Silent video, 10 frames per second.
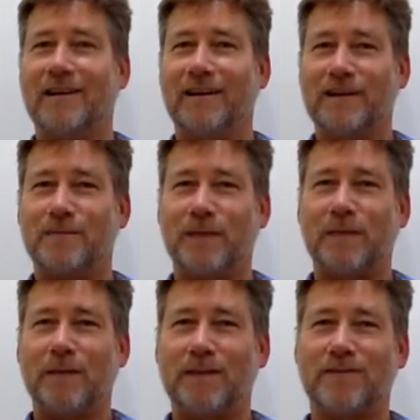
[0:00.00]
it's
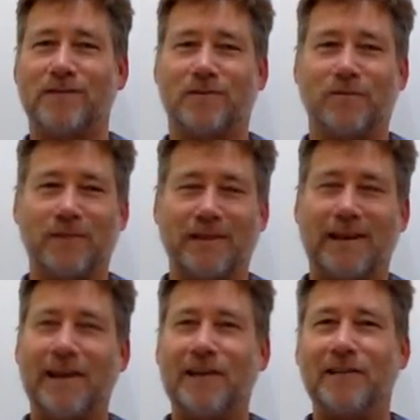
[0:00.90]
pretty much sort of
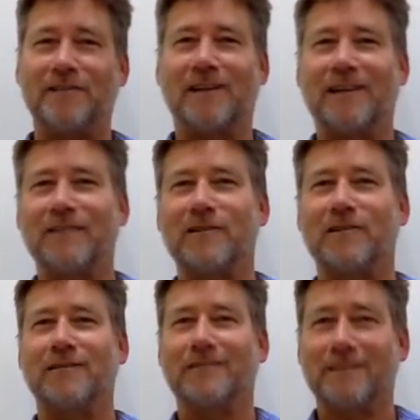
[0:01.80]
Canadian kind of
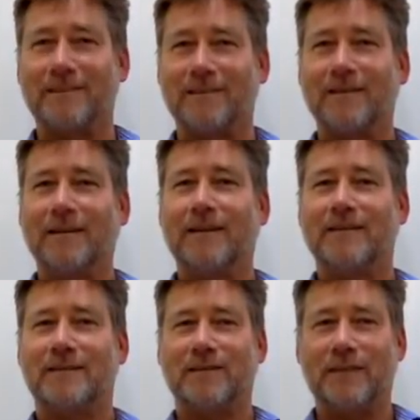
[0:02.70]
cold, and
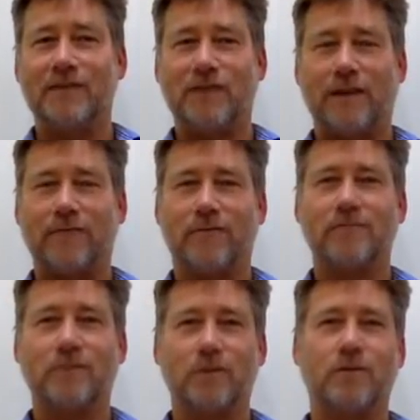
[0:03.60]
so you need to have
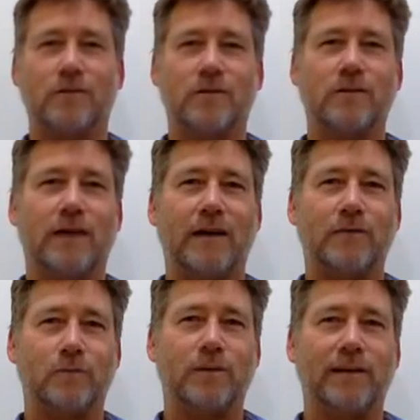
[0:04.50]
good
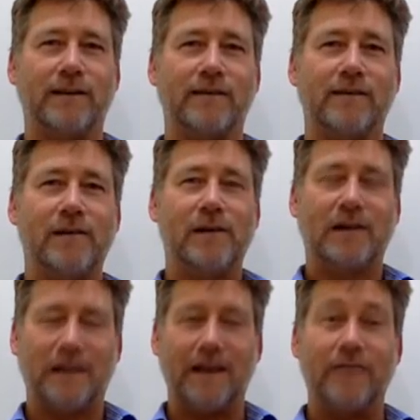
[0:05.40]
outdoor gear,
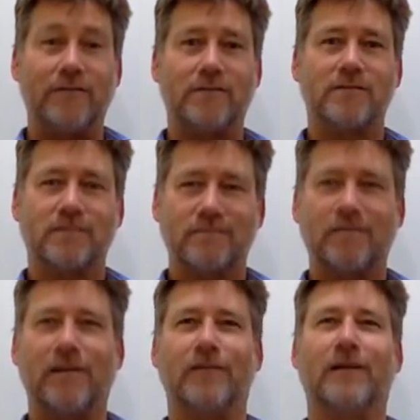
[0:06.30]
gloves,
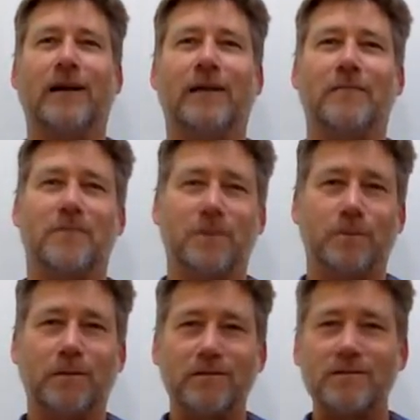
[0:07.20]

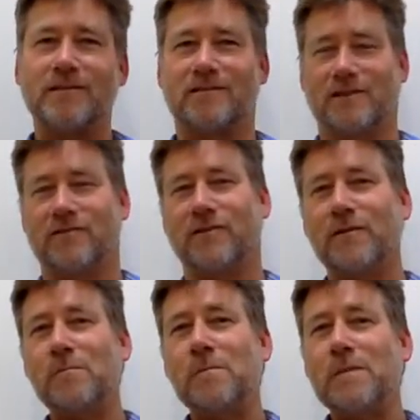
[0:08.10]
thermals,
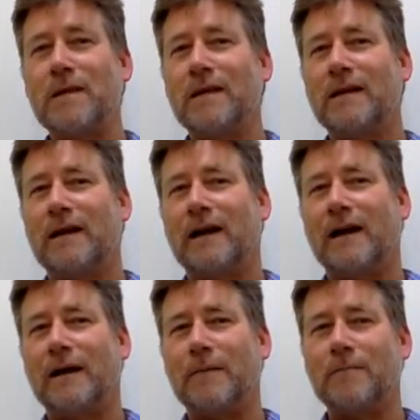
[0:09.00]
etc.
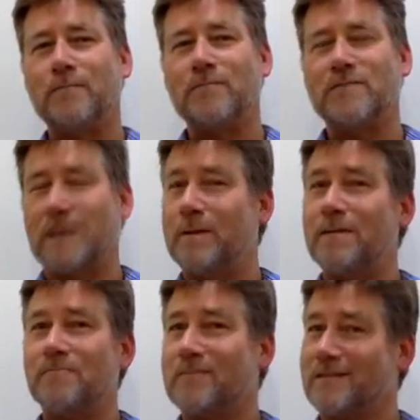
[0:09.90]

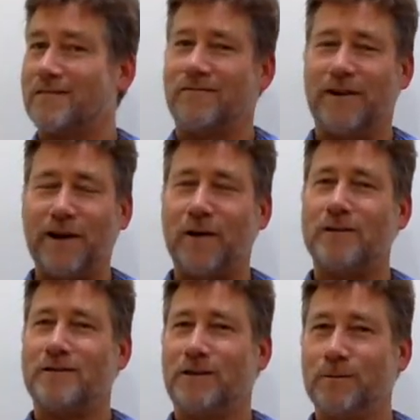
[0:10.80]
Summer, very
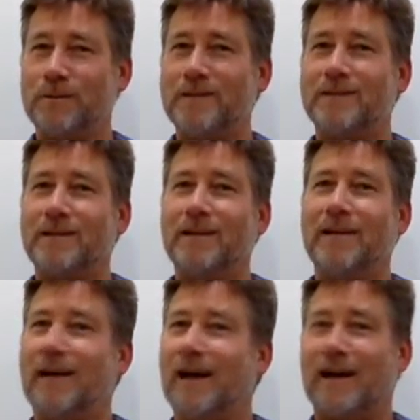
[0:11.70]
hot, humid,
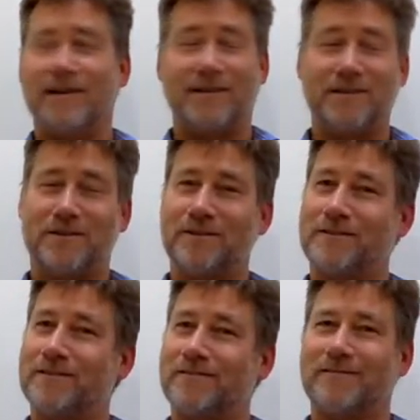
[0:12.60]

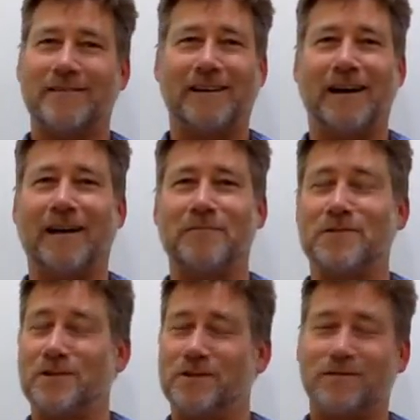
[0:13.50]
t-shirt,
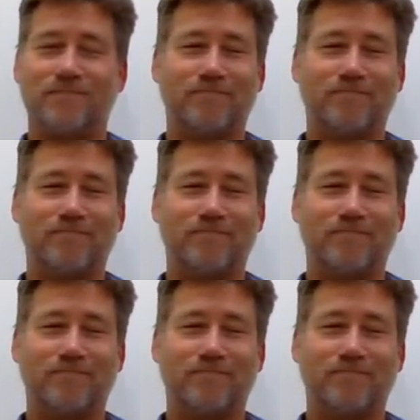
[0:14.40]
shirt.